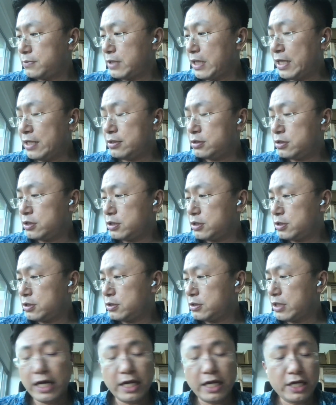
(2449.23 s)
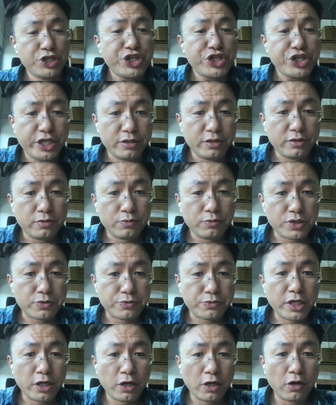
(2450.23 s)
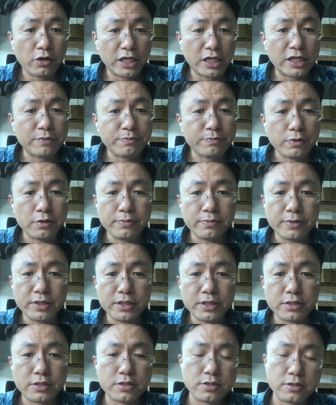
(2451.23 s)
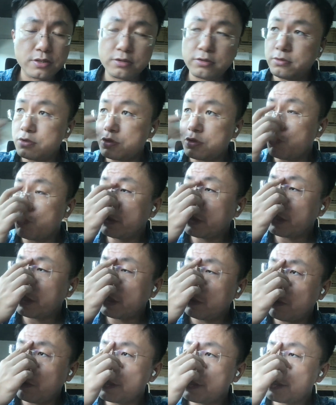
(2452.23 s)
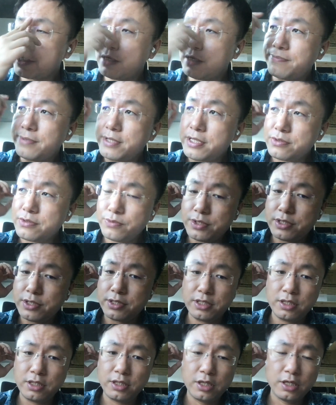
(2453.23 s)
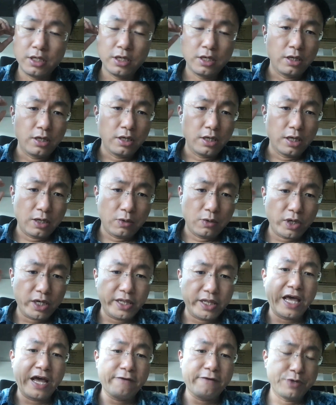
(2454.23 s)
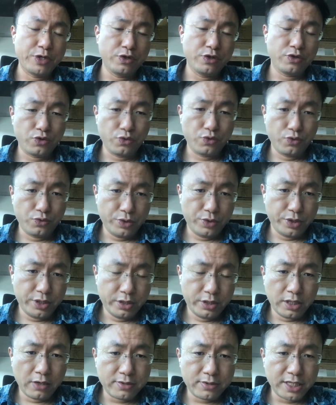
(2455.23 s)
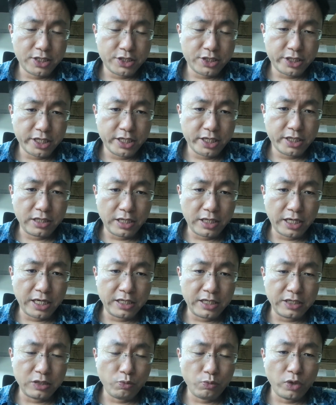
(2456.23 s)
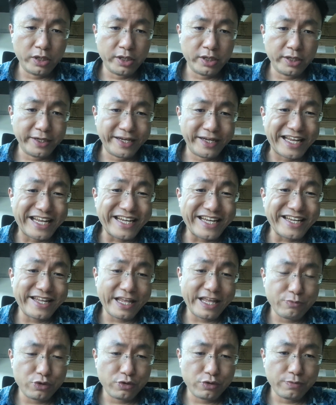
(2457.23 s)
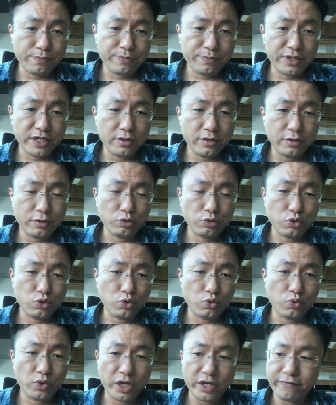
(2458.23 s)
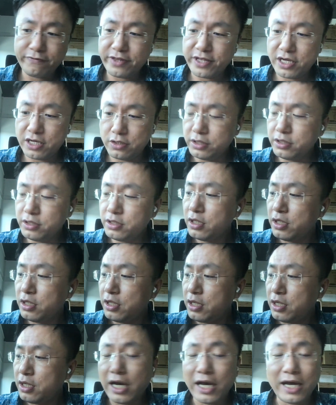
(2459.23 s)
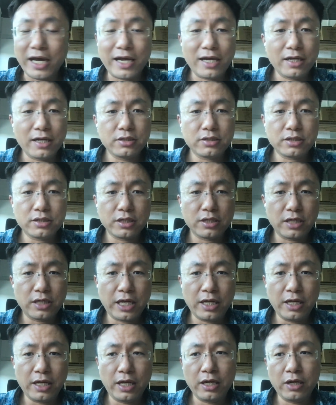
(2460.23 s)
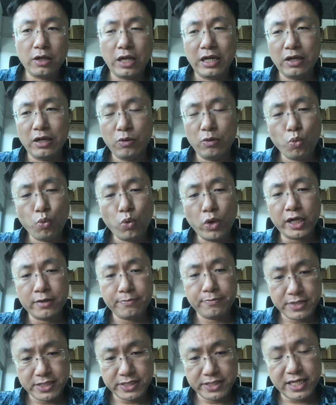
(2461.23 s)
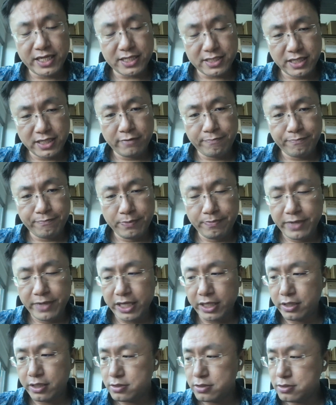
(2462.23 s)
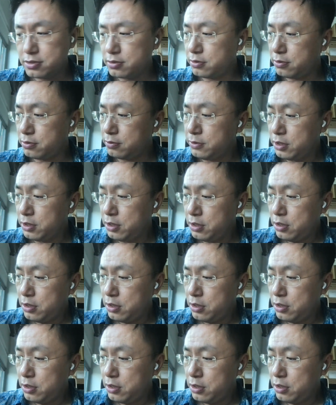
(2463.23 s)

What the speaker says: and Shein, which is really hot at the moment. So we look at all these companies, we see what they have been doing outside China and what led them to do whatever they are doing, and what are the mistakes they have been making. So